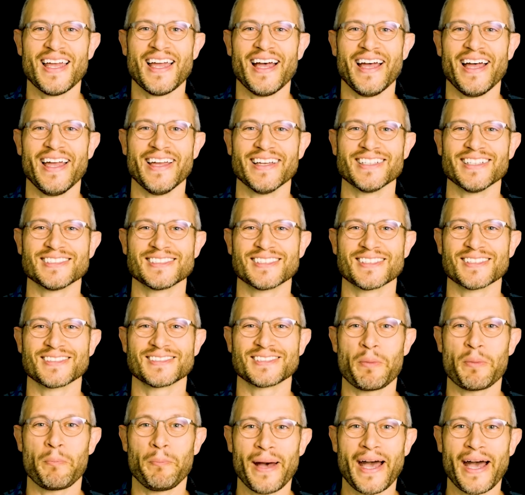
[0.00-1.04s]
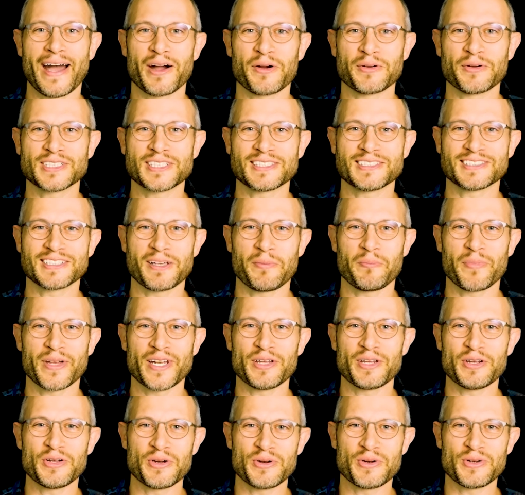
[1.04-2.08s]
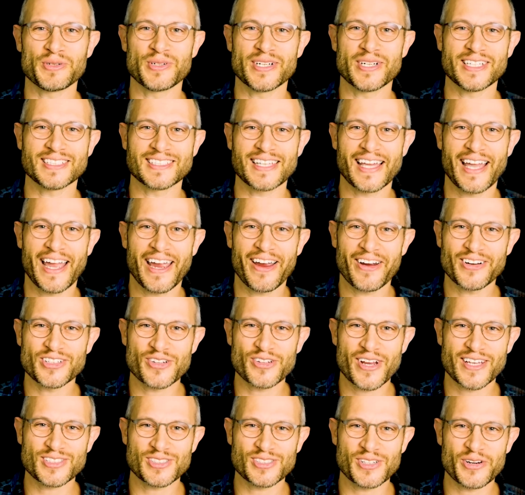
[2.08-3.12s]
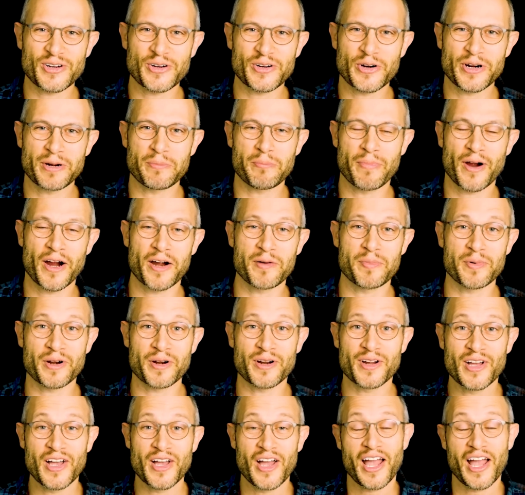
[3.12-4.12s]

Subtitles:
is sapar, which is somebody who is a hairdresser or a barber.